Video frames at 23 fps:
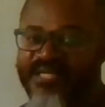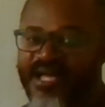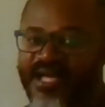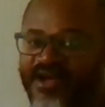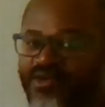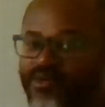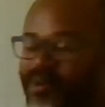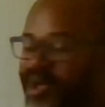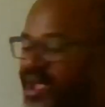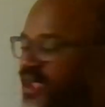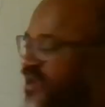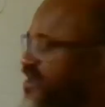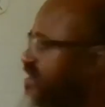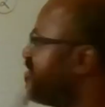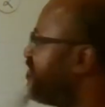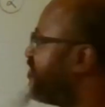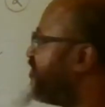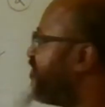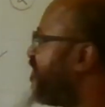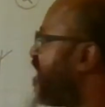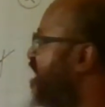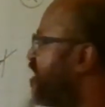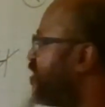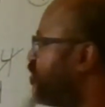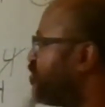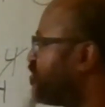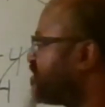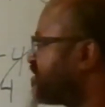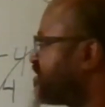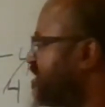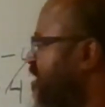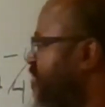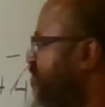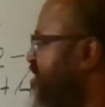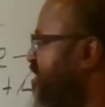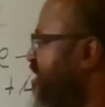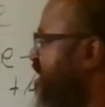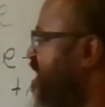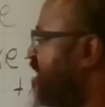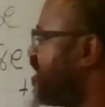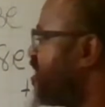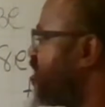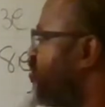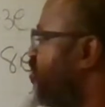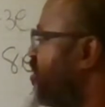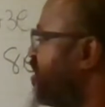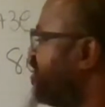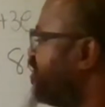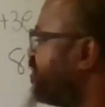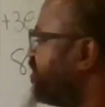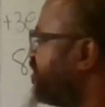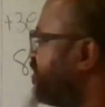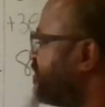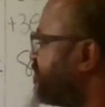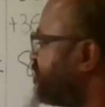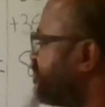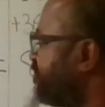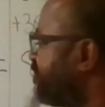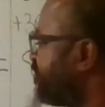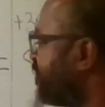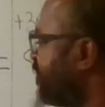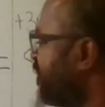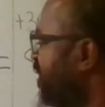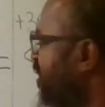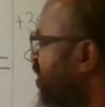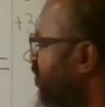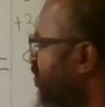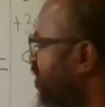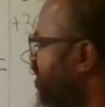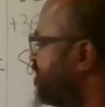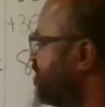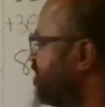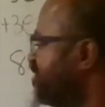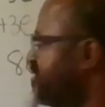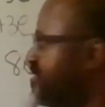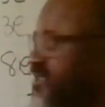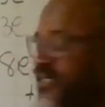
Now you are in the final step in that equation, which is